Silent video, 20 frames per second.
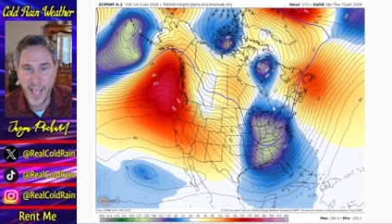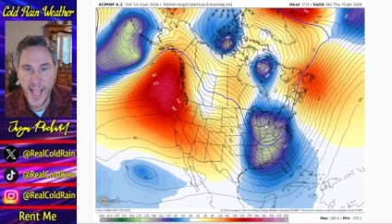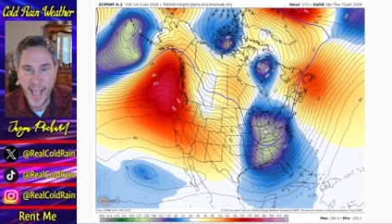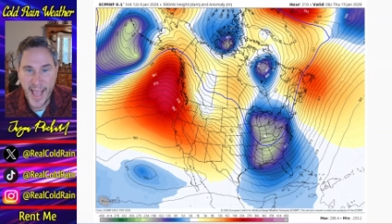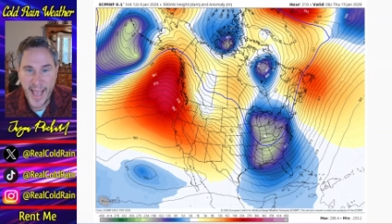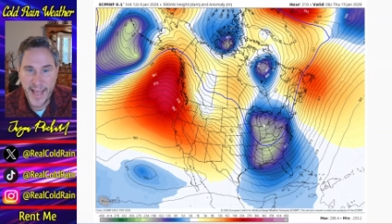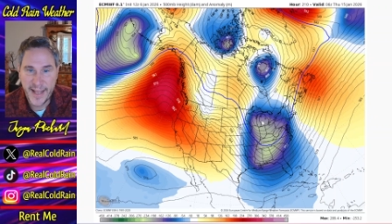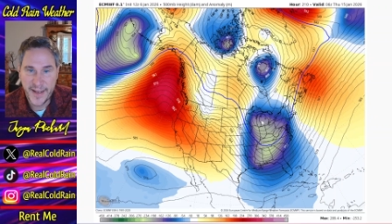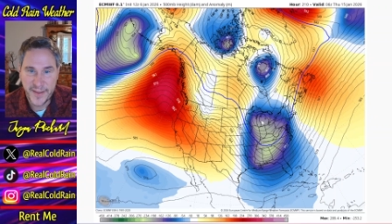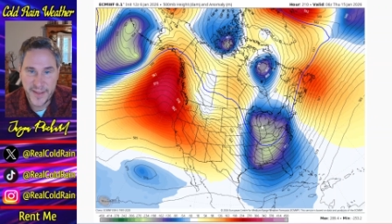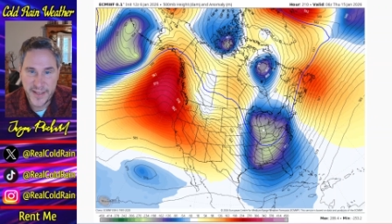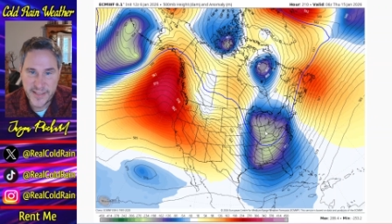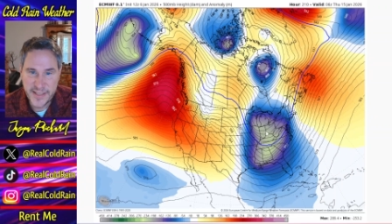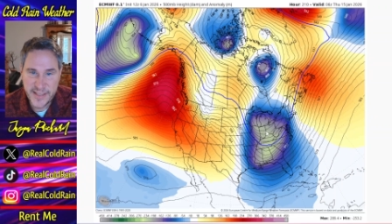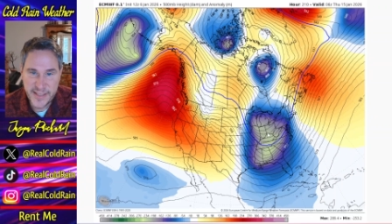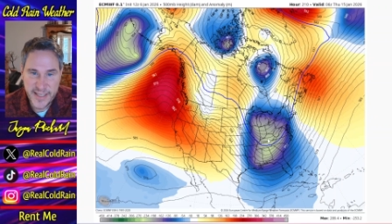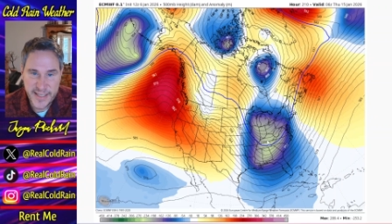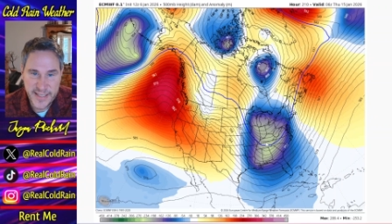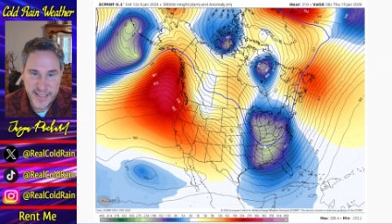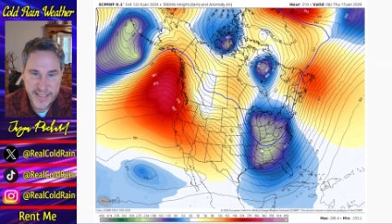And this
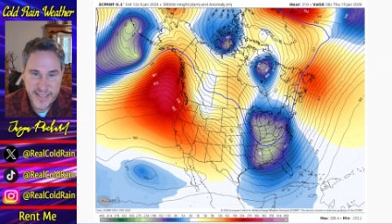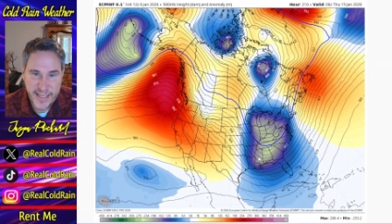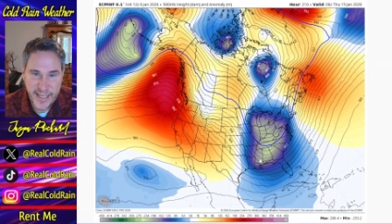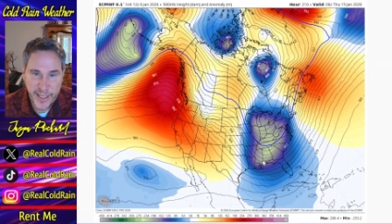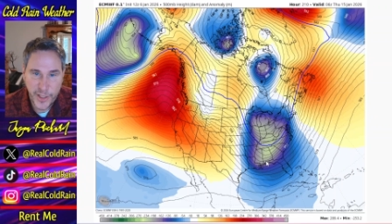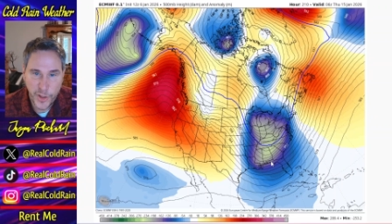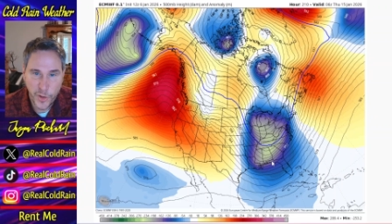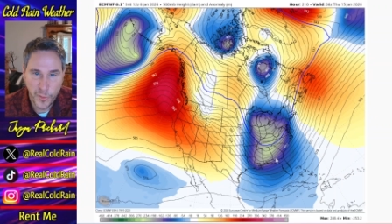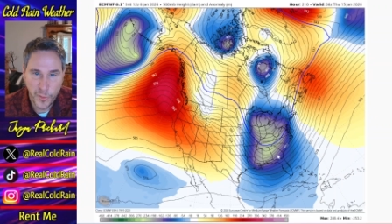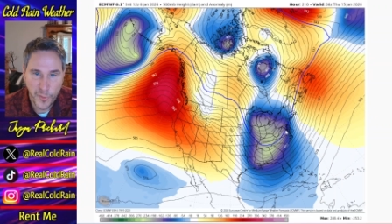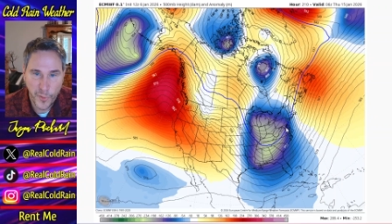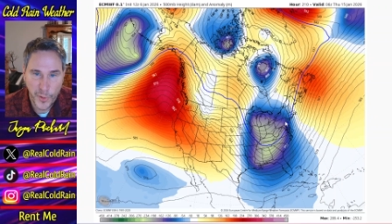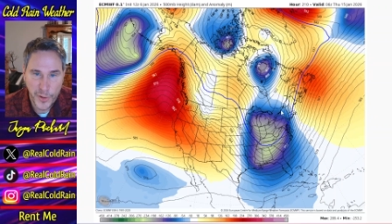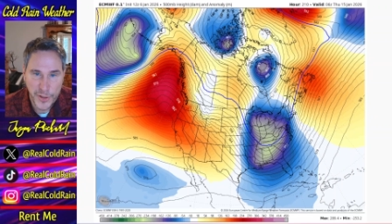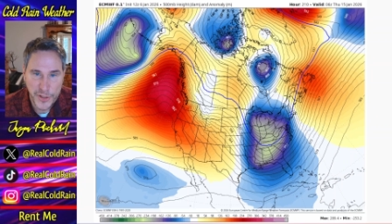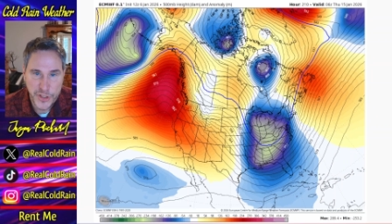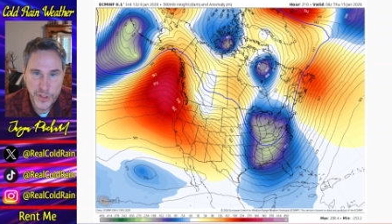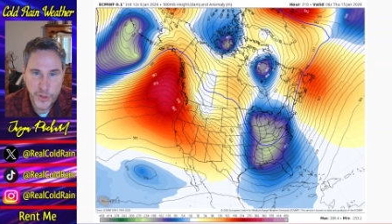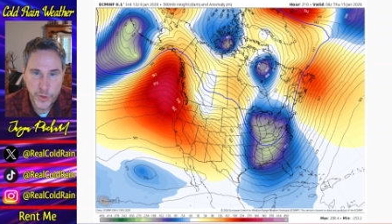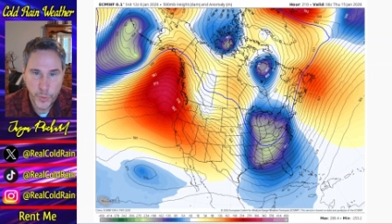is a signal for a
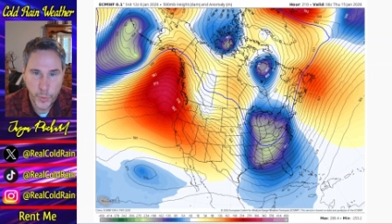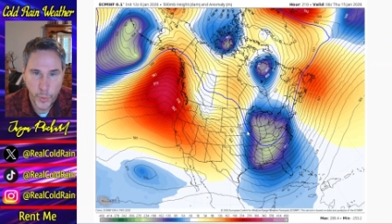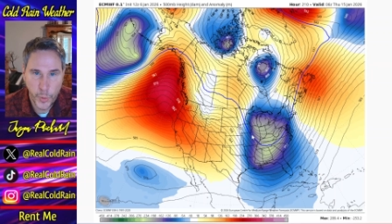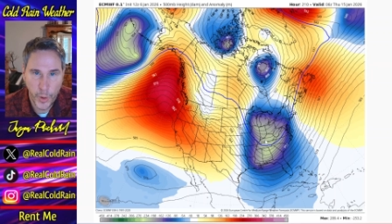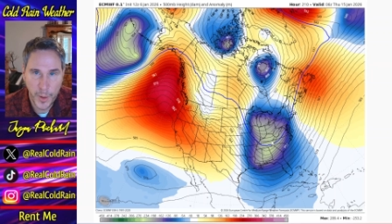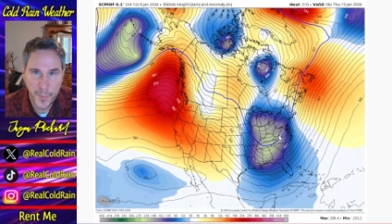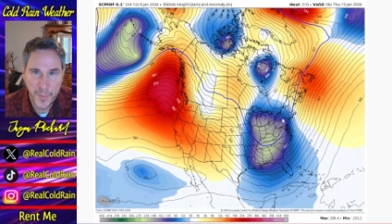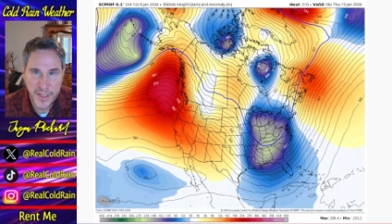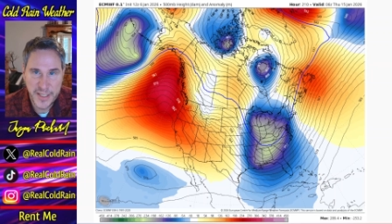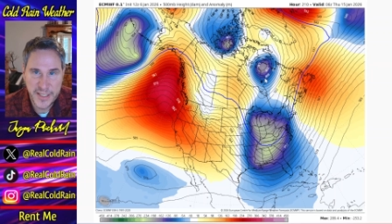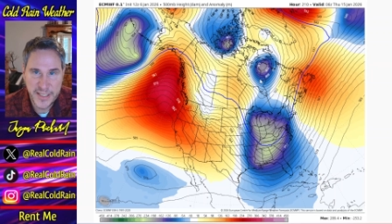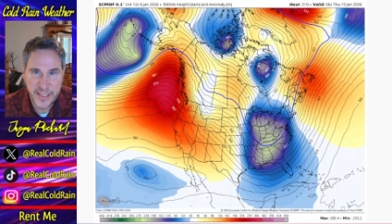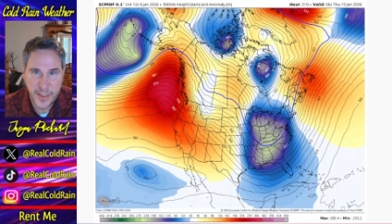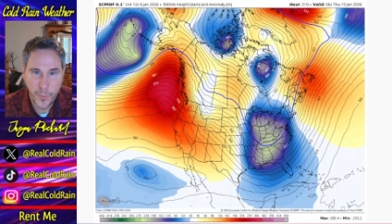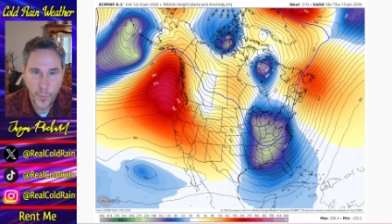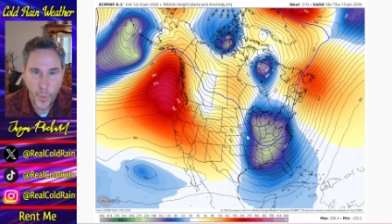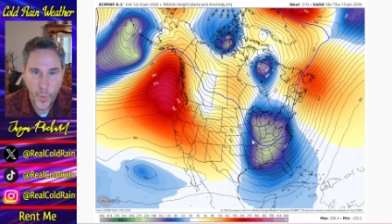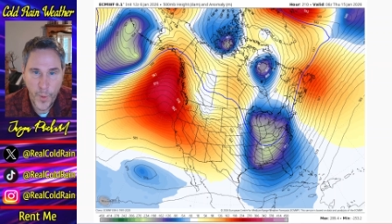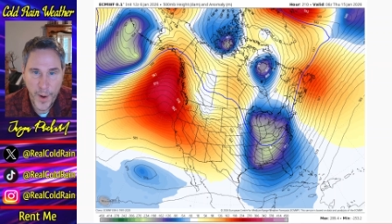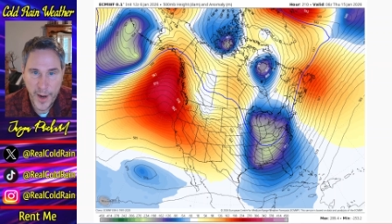storm
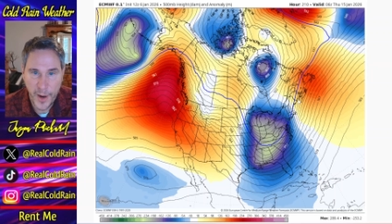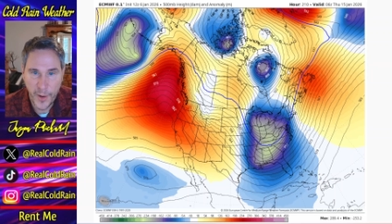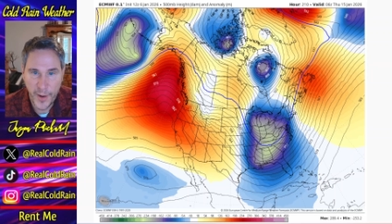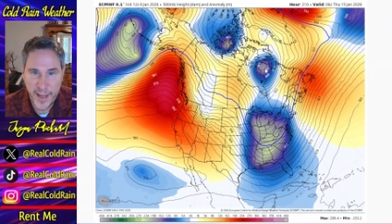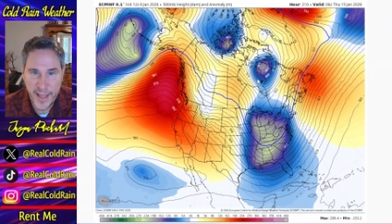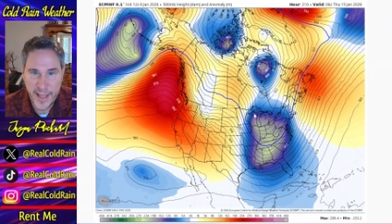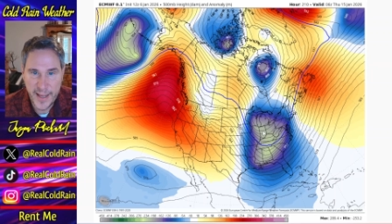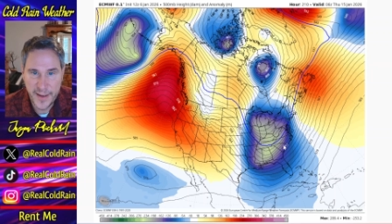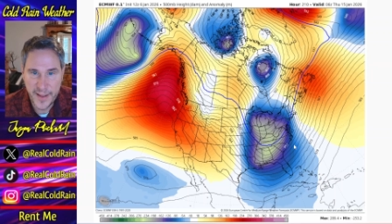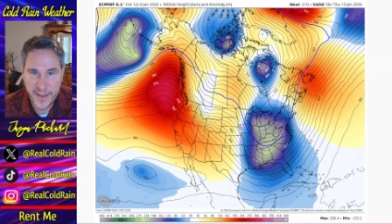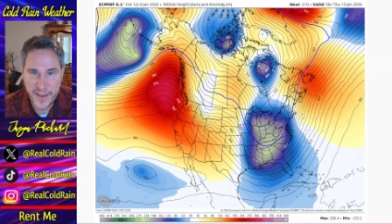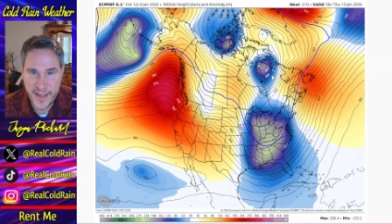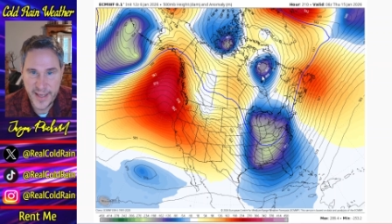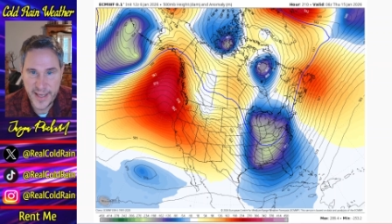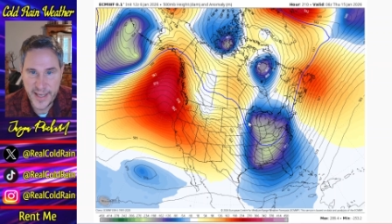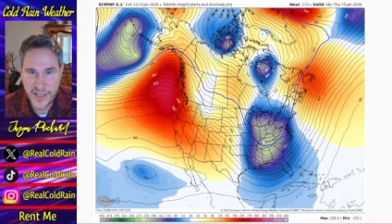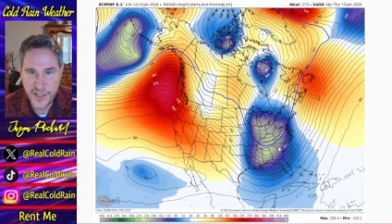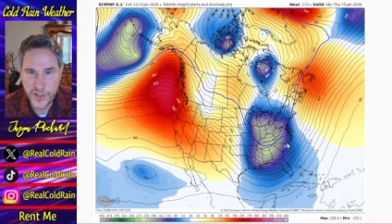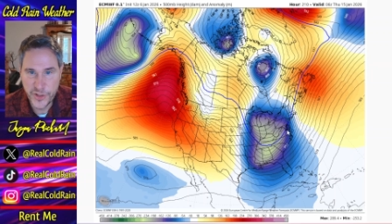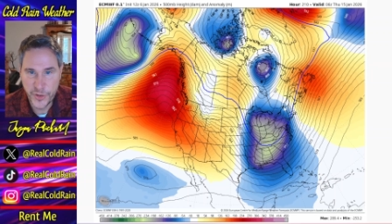somewhere in the
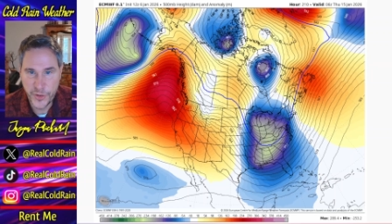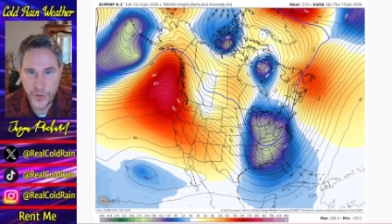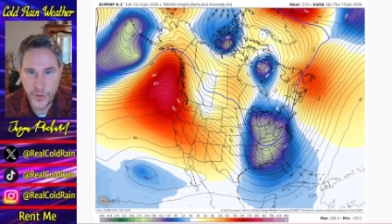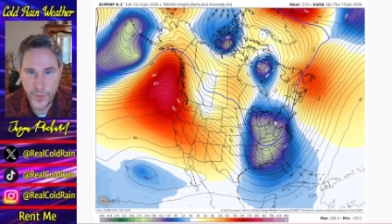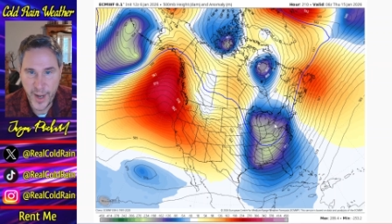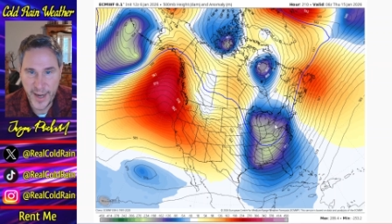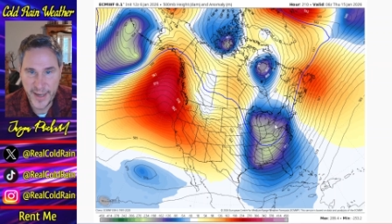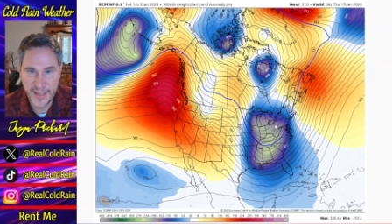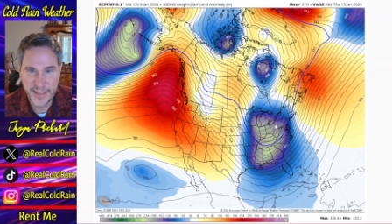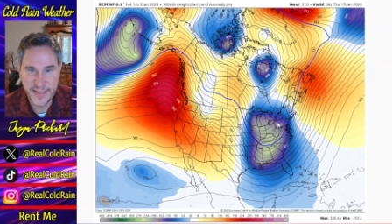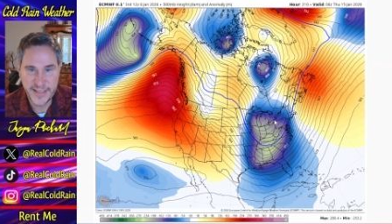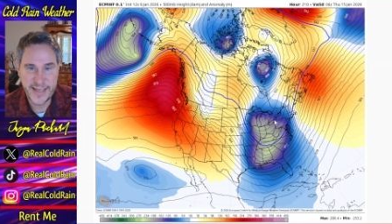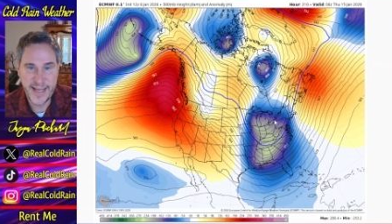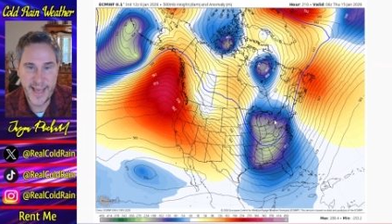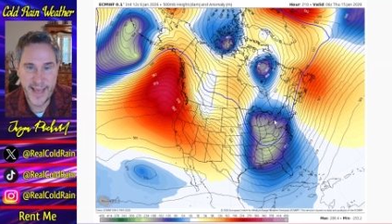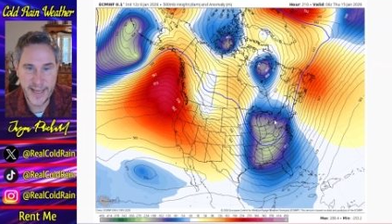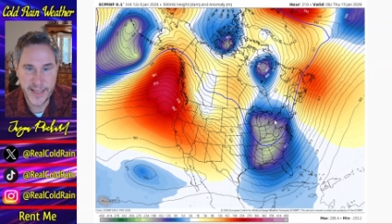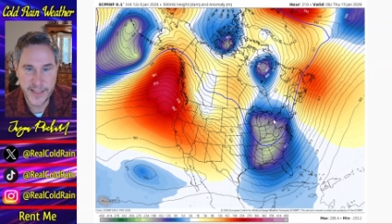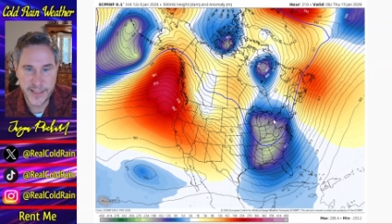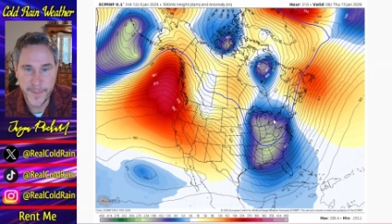eastern United
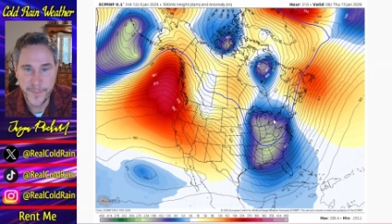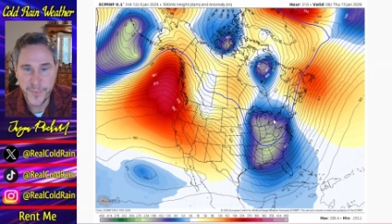States.